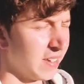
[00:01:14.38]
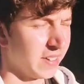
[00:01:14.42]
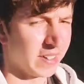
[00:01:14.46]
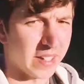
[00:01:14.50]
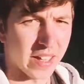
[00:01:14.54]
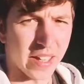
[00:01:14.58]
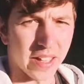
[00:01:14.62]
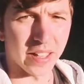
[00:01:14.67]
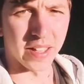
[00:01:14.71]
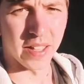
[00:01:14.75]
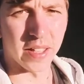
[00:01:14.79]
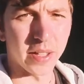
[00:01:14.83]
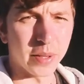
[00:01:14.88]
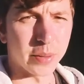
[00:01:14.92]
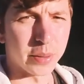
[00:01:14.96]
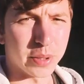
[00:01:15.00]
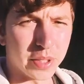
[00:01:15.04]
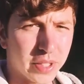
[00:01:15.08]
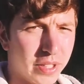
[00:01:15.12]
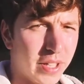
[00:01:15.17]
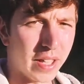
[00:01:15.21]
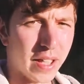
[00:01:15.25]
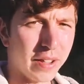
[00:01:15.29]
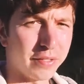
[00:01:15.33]
yeah, we're
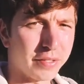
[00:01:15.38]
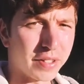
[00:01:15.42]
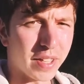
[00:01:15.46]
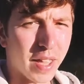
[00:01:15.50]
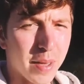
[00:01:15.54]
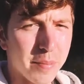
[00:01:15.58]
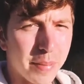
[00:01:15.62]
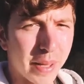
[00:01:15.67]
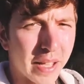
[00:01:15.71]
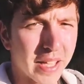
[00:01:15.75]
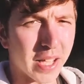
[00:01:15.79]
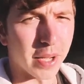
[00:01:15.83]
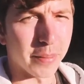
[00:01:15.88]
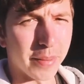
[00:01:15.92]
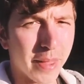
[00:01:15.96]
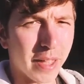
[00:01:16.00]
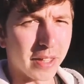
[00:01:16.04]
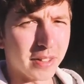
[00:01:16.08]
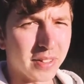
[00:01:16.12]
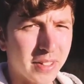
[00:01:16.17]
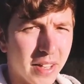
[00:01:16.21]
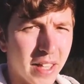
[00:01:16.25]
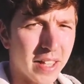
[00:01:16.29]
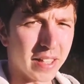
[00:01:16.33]
gonna have to get back up
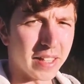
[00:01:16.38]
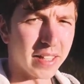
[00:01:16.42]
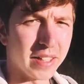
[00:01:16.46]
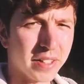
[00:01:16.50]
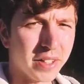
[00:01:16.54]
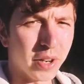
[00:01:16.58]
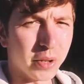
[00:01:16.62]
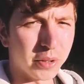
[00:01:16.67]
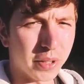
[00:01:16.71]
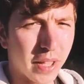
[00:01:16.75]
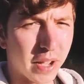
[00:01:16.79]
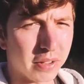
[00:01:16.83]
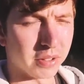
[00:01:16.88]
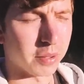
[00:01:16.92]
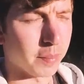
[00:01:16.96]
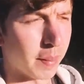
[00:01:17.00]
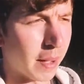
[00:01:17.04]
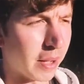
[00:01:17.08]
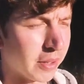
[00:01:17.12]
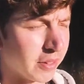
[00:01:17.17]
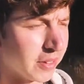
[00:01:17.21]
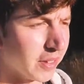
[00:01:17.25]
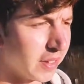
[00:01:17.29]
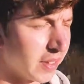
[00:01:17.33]
there today, no doubt
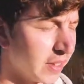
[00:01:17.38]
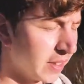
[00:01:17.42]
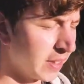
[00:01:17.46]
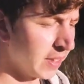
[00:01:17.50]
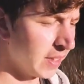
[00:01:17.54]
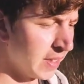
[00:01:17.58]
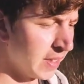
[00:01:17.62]
about it.